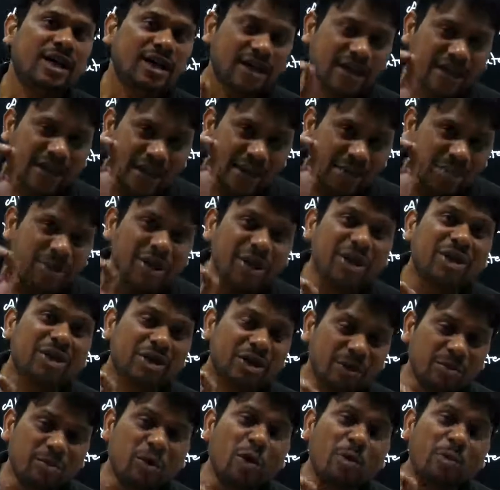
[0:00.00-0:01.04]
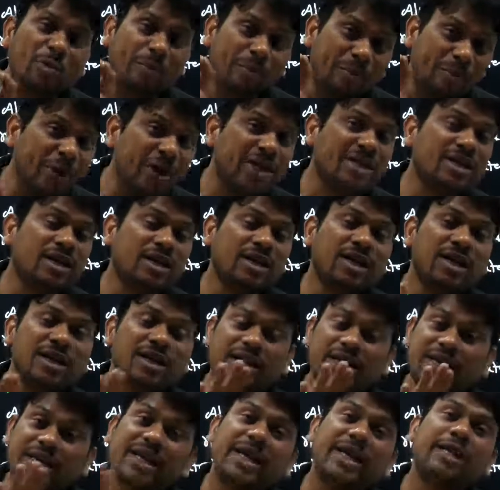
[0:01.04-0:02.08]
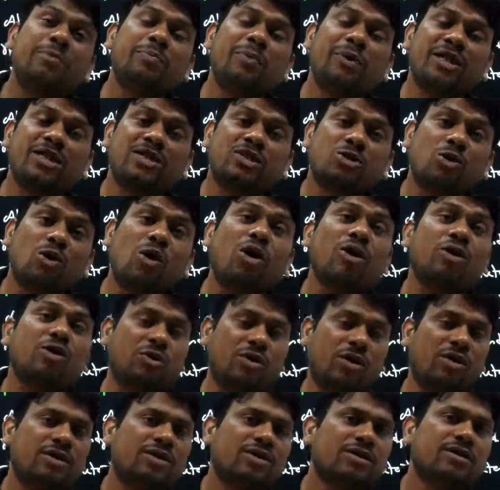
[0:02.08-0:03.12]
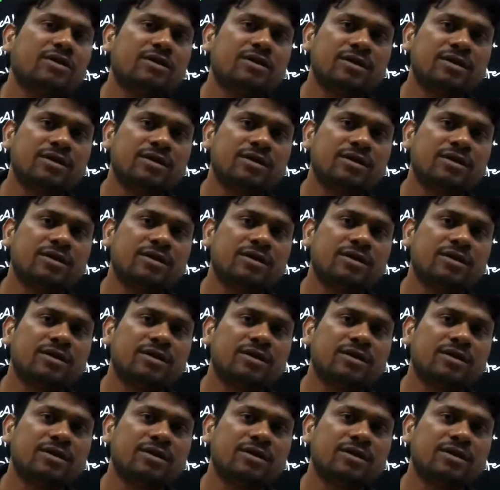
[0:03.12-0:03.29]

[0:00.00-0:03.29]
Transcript: can be remove practically gate pulse or not?